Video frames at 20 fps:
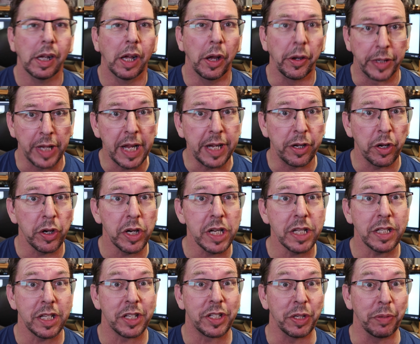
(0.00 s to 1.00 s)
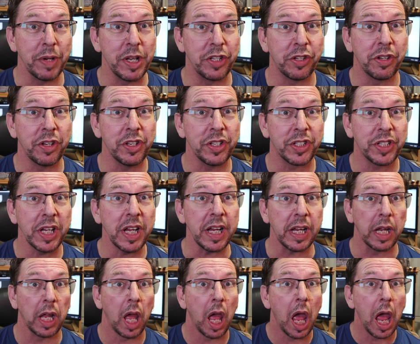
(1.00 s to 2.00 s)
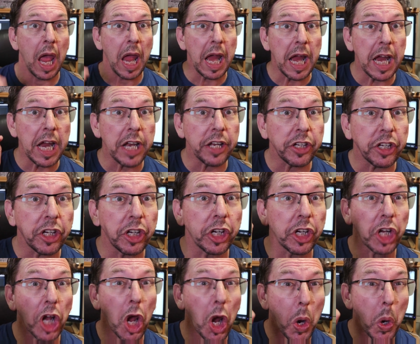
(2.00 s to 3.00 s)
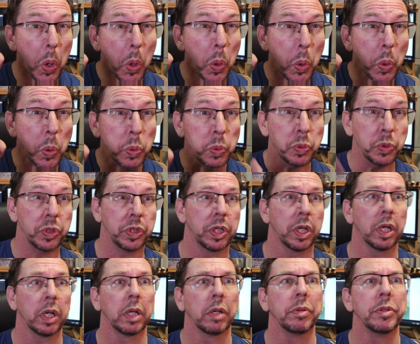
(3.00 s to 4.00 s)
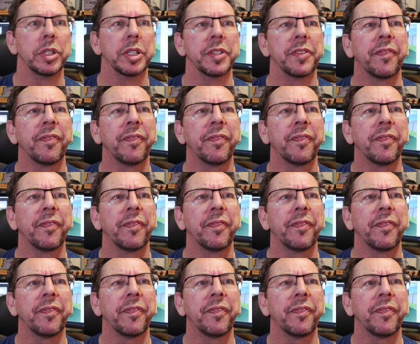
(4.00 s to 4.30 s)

Okay guys, so as you can see, it goes! Which is